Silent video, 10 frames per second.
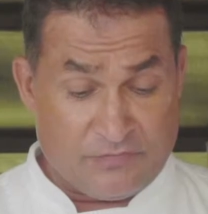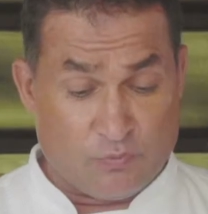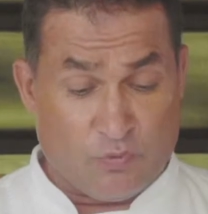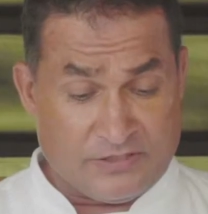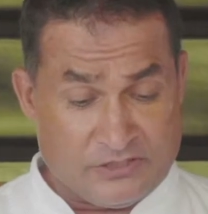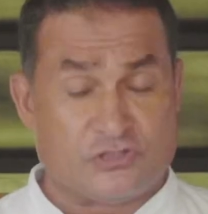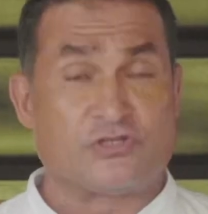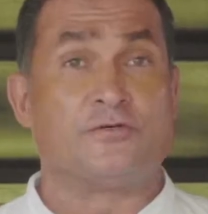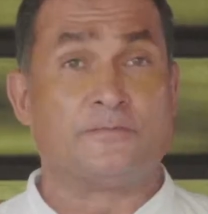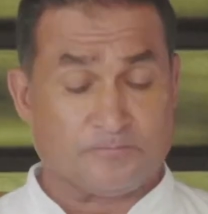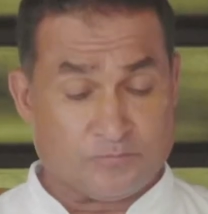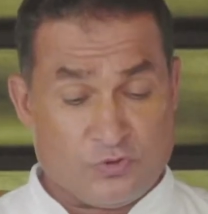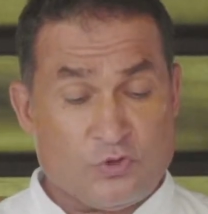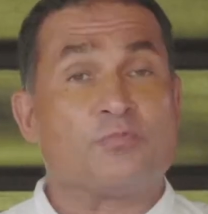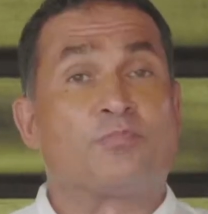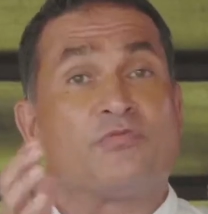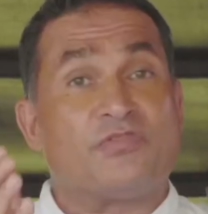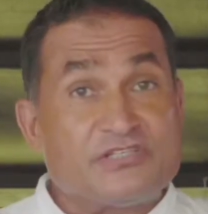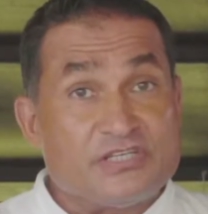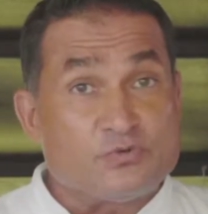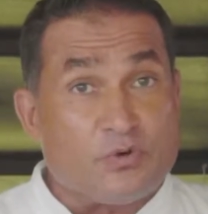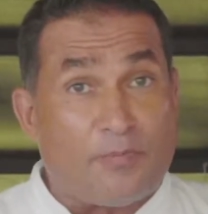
if you wanted to, you could put this into a